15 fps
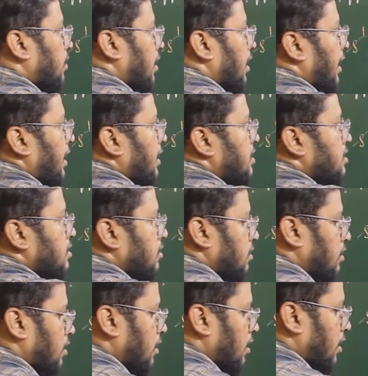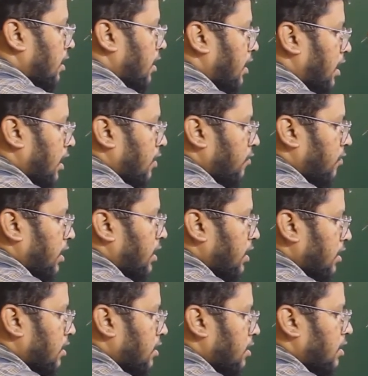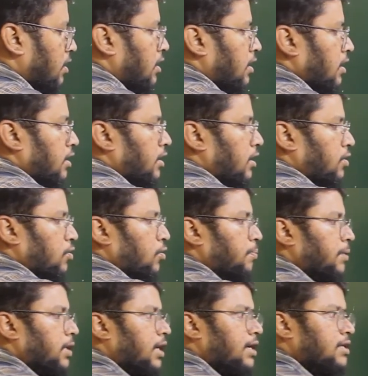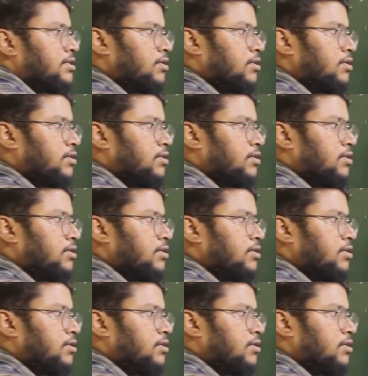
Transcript: x and y, the 2px,